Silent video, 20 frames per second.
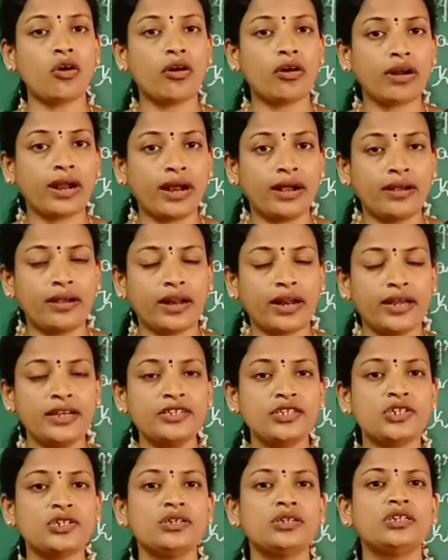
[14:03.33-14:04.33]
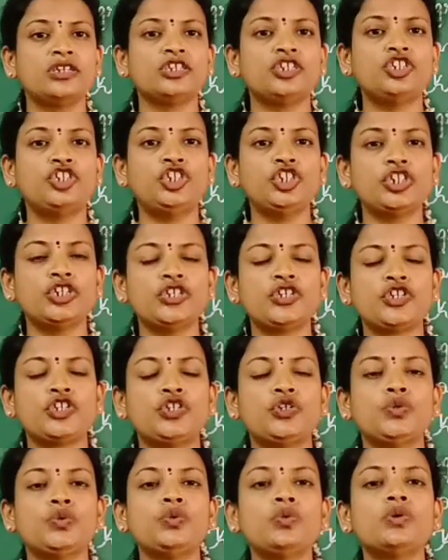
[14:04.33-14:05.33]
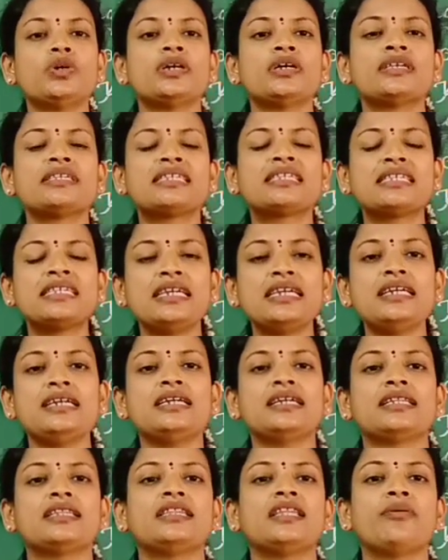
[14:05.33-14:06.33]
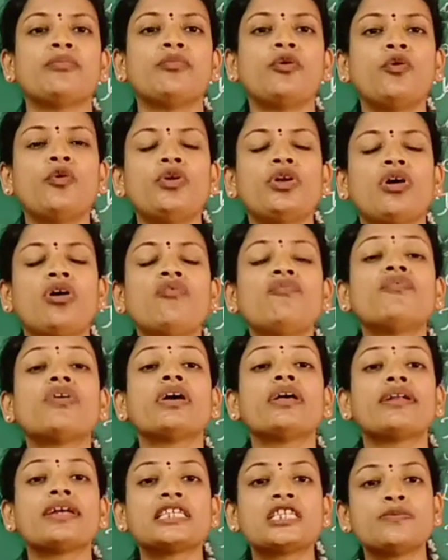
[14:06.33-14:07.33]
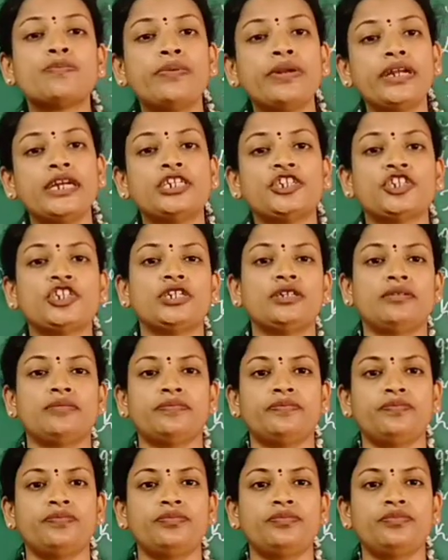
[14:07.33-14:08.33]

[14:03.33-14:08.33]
are at rest, just to see the mode of respiration,